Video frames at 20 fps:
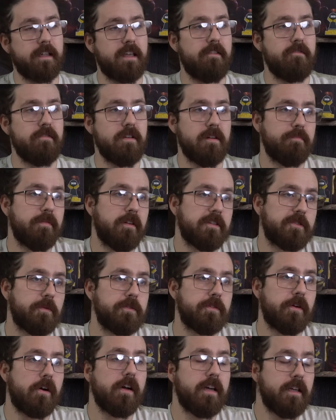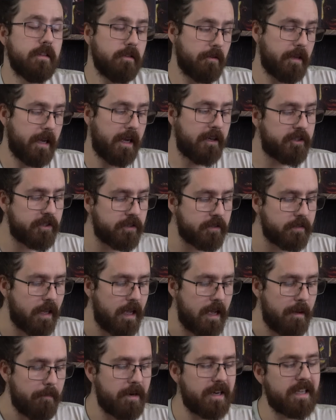to give you a +1 to all hit locations,
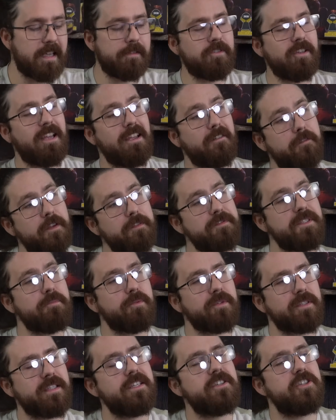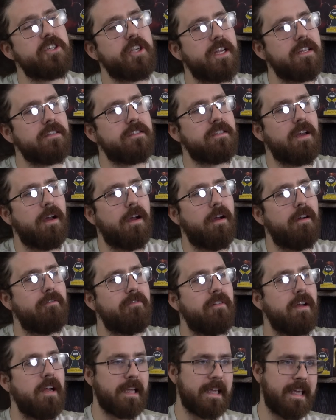but it gives you a 50% chance of
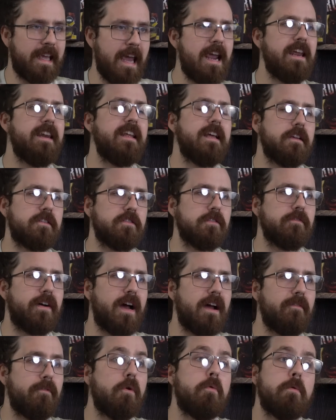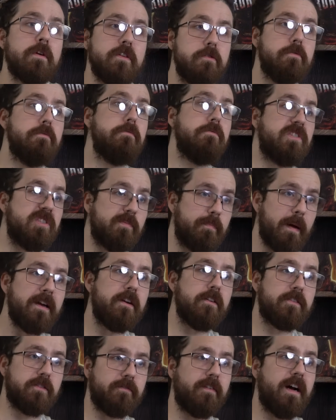gaining a survival when you spend a
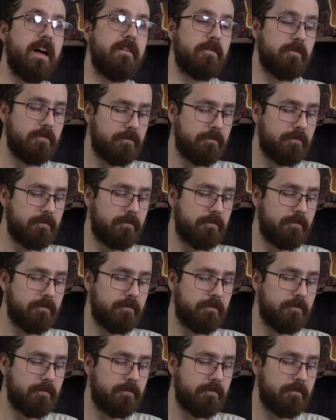survival.